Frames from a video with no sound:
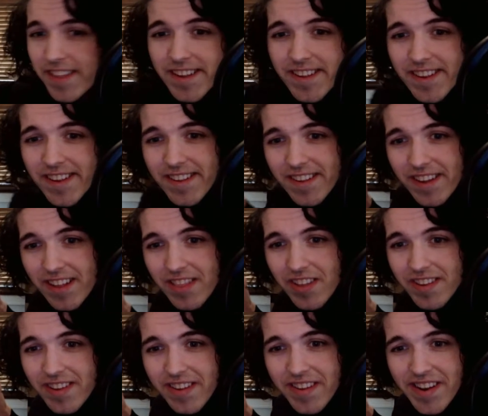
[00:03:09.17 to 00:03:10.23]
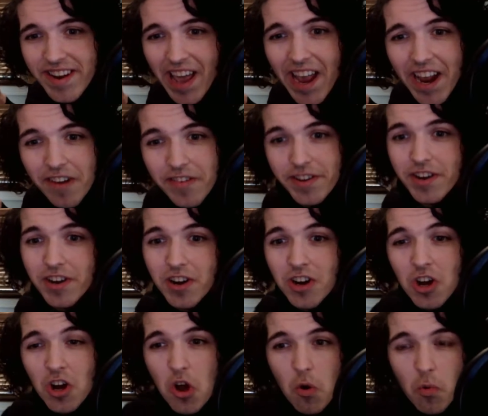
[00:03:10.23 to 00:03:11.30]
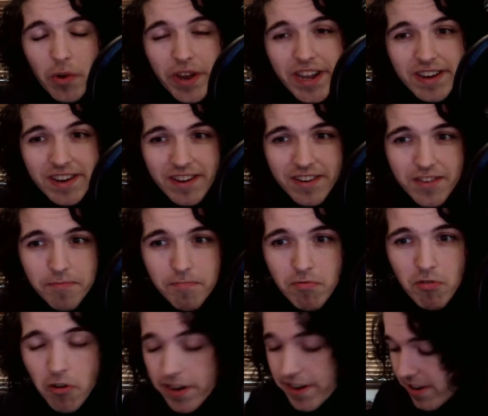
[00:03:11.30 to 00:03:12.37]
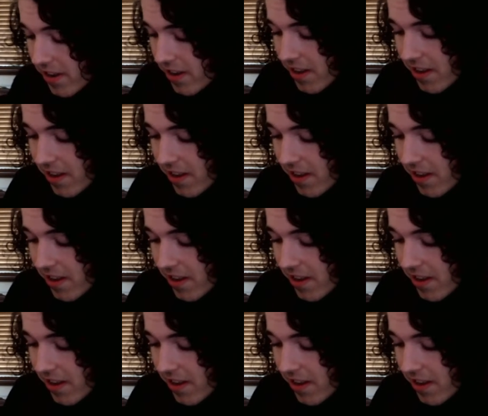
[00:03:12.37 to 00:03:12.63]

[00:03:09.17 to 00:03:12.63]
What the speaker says: is an area we can exploit,